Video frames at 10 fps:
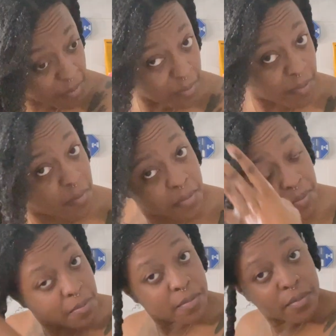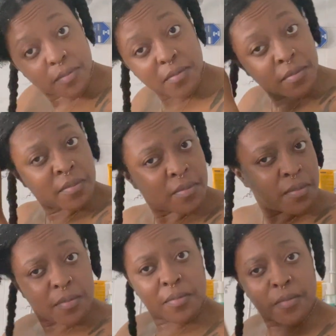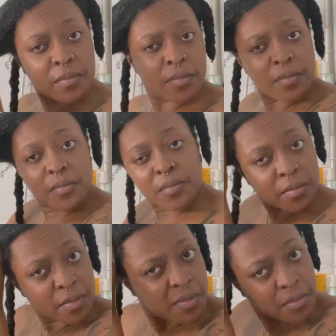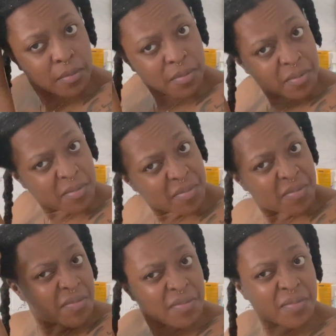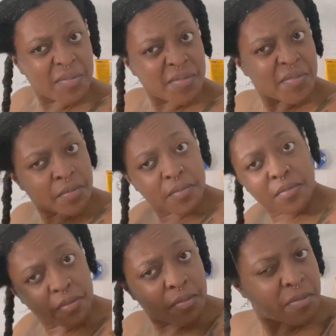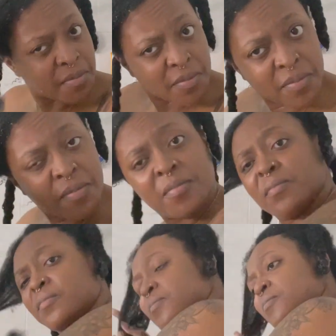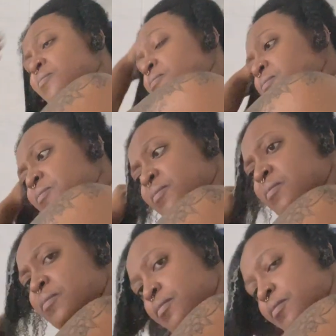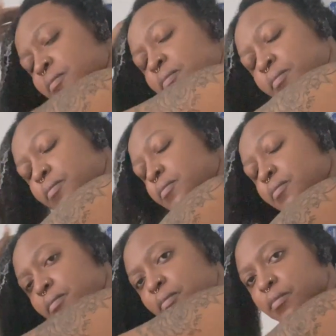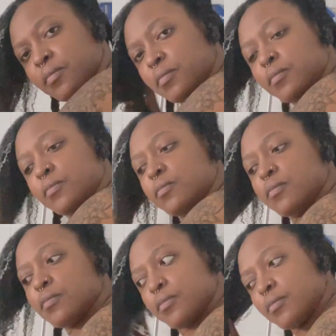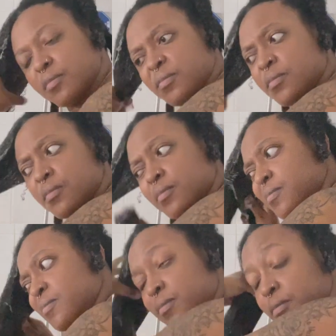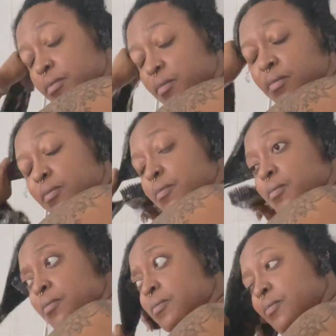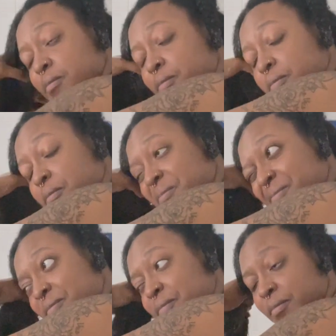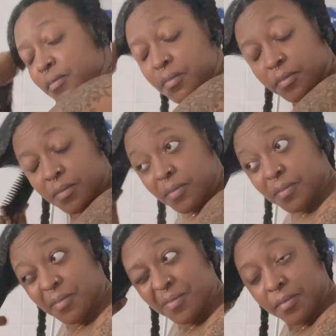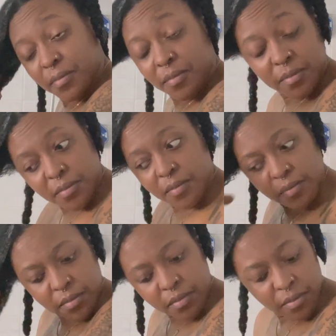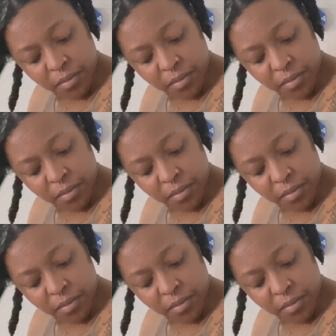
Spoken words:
you're more likely to try to pull it through and end up breaking your hair off. So it does help retain length to finger detangle before going in with any sort of detangling tool.